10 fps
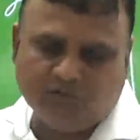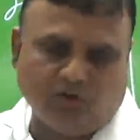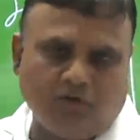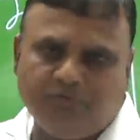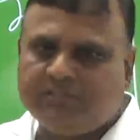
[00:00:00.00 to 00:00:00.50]

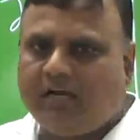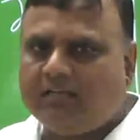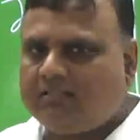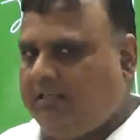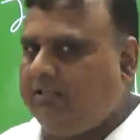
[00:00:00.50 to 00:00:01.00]
always
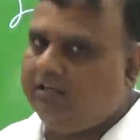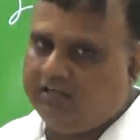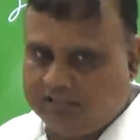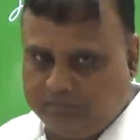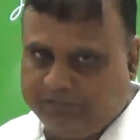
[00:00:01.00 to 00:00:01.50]
asked
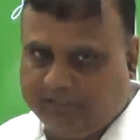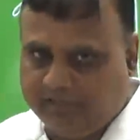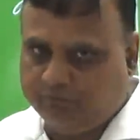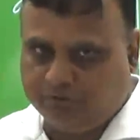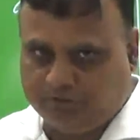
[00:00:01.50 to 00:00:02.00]

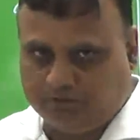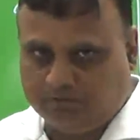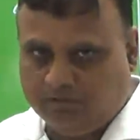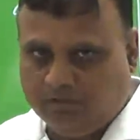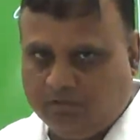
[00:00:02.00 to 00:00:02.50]
interdisciplinary question.
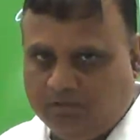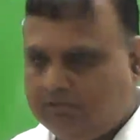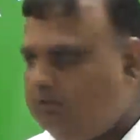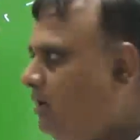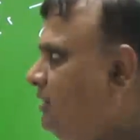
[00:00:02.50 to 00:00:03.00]
It's not